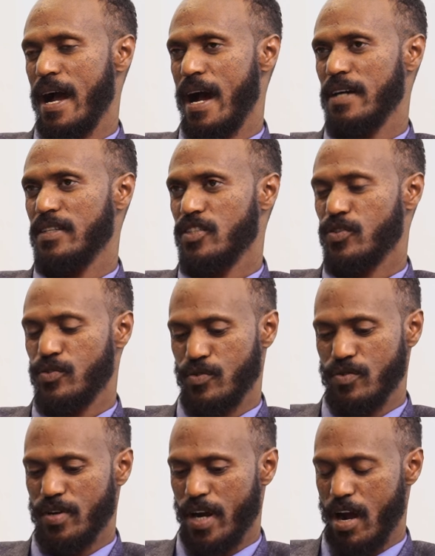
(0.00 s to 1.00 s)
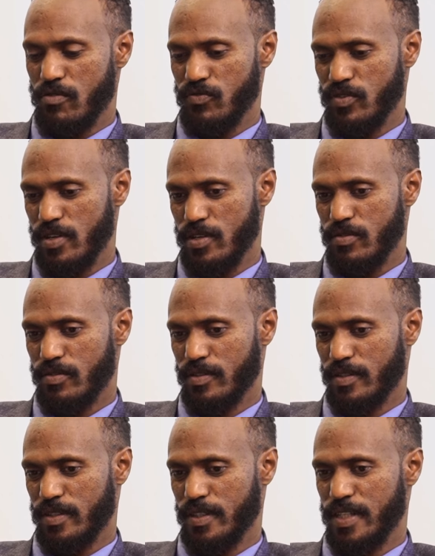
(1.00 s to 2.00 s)
As a school counselor,
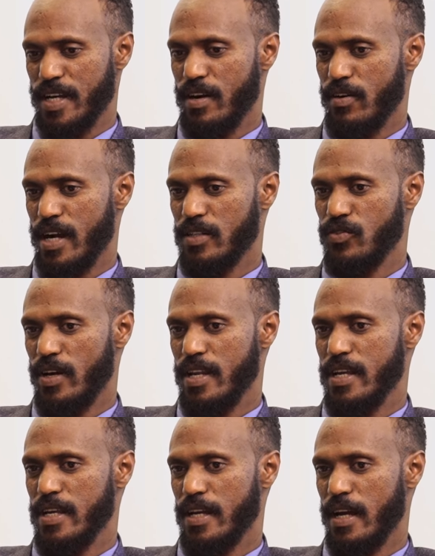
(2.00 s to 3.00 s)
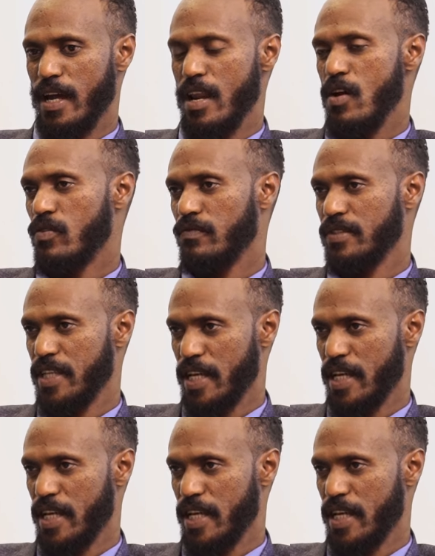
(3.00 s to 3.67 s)
there are actually a lot of